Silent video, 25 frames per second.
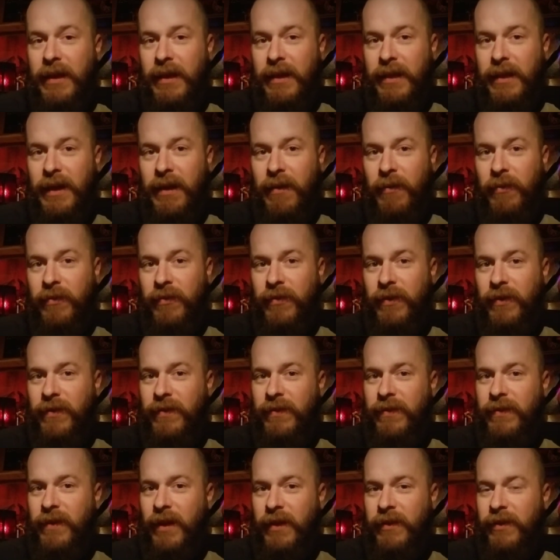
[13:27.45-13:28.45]
That was
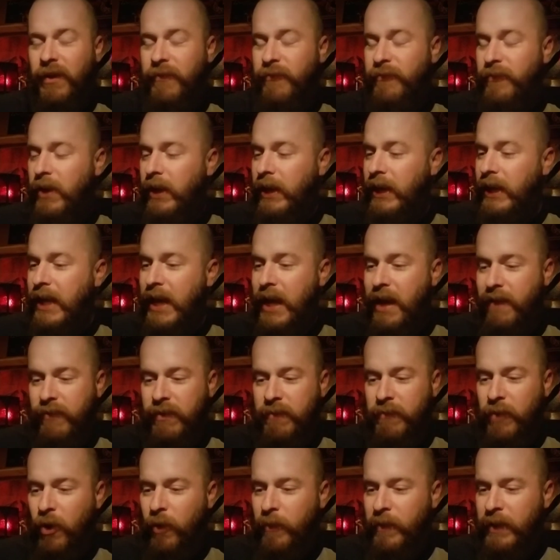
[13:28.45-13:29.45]
just such a fucking
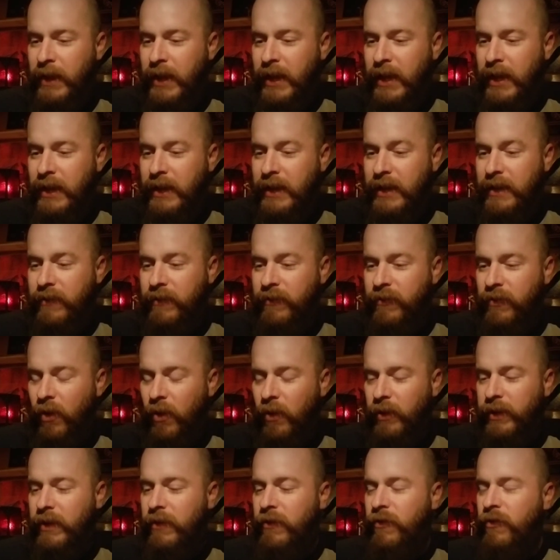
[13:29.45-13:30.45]
heavy moment, and he
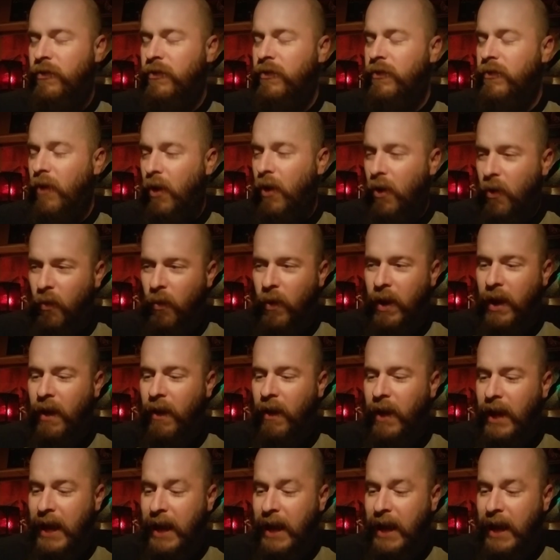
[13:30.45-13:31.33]
sold it so well.